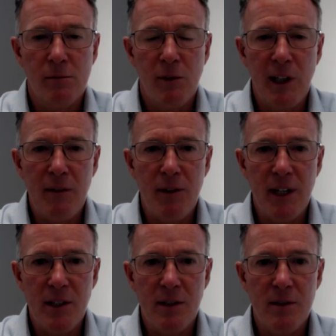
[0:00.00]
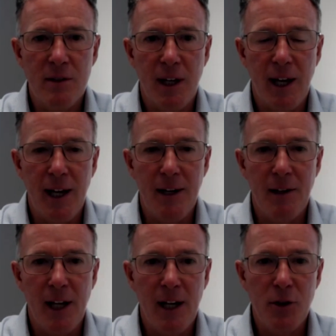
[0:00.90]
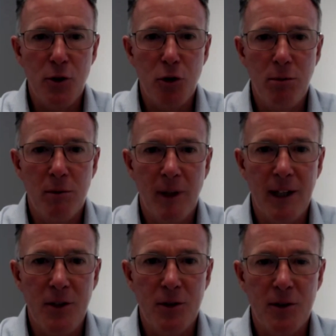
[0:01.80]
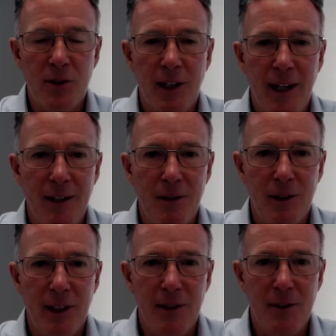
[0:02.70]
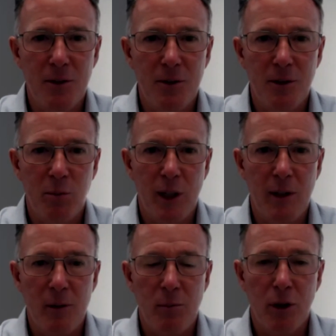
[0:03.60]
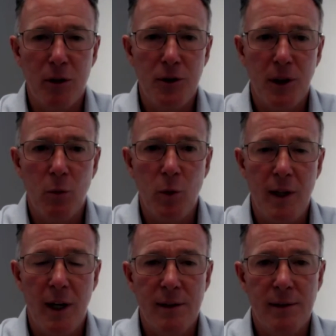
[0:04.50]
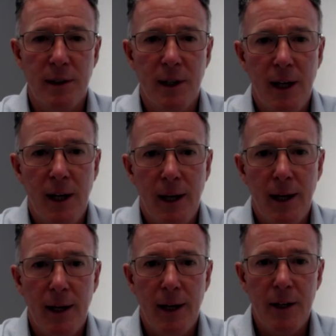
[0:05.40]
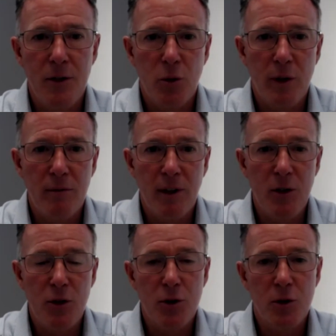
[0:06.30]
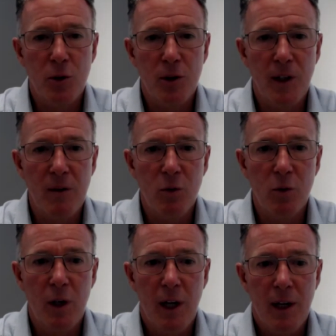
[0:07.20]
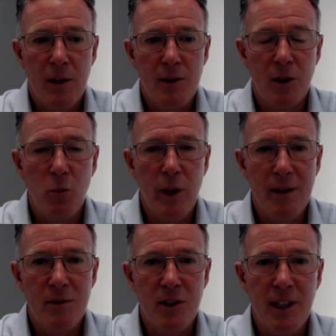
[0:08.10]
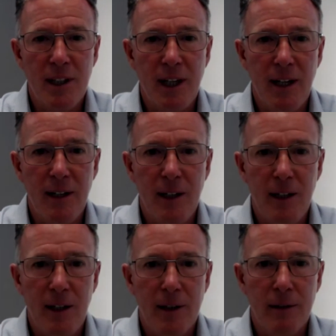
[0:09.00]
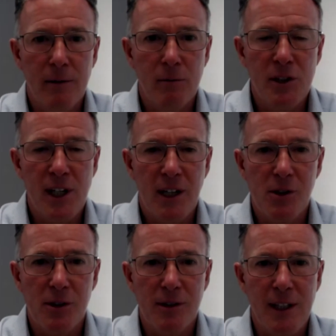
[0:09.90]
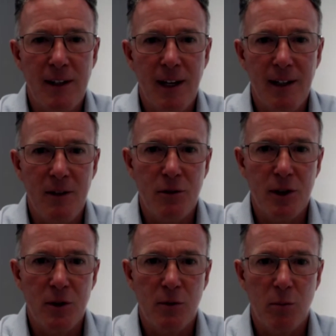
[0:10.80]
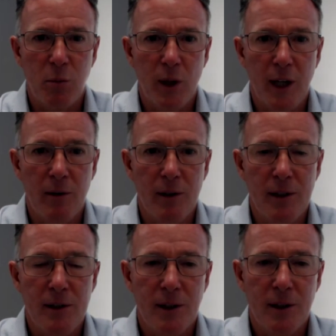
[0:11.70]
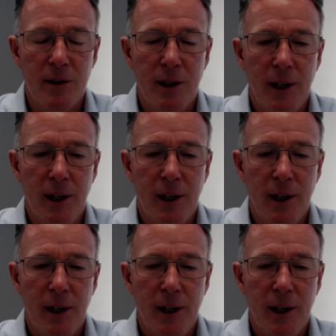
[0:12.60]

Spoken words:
investors and large super majors entering into the Prairie project with us at a joint venture sort of level. So we haven't seen any reduction in that interest for Prairie. So